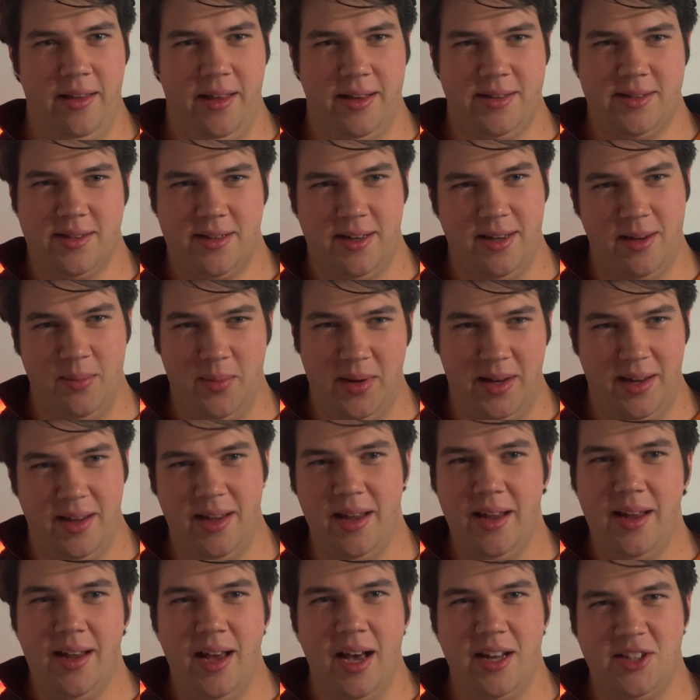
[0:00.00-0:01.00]
That's going to be
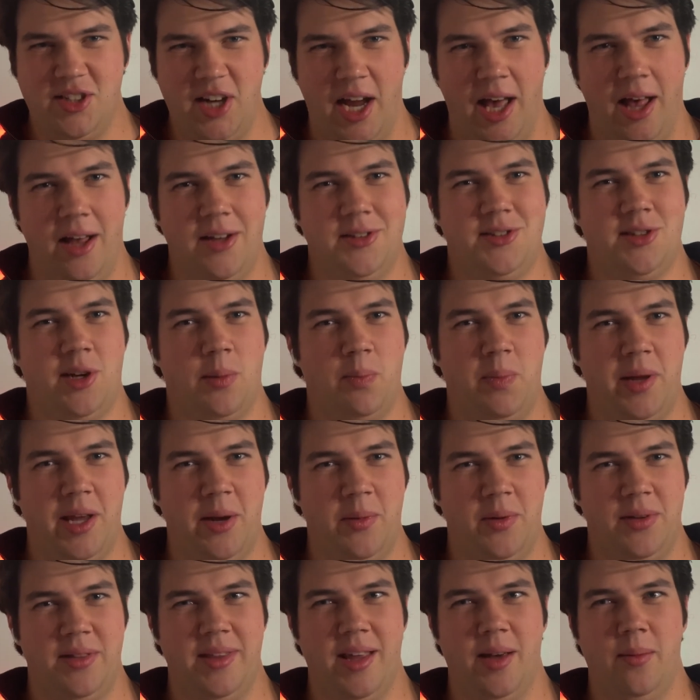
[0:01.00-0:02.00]
a challenge to compete
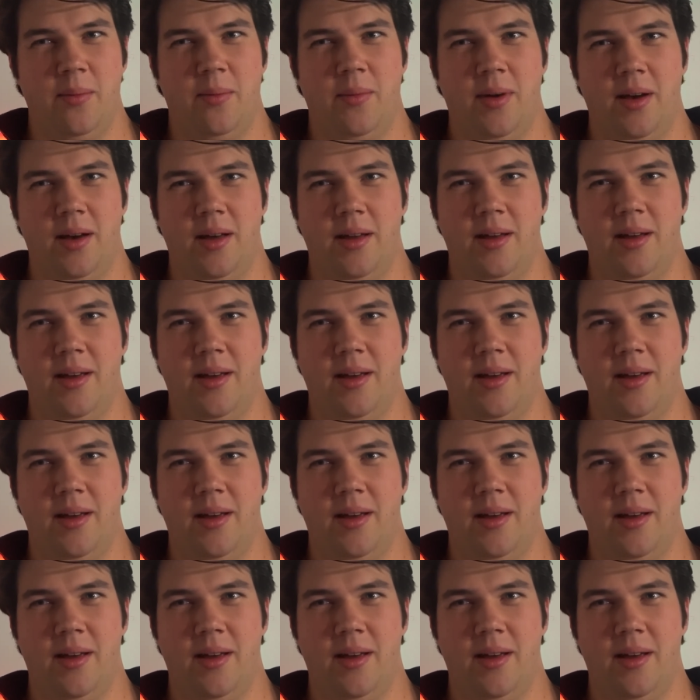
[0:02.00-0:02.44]
with them on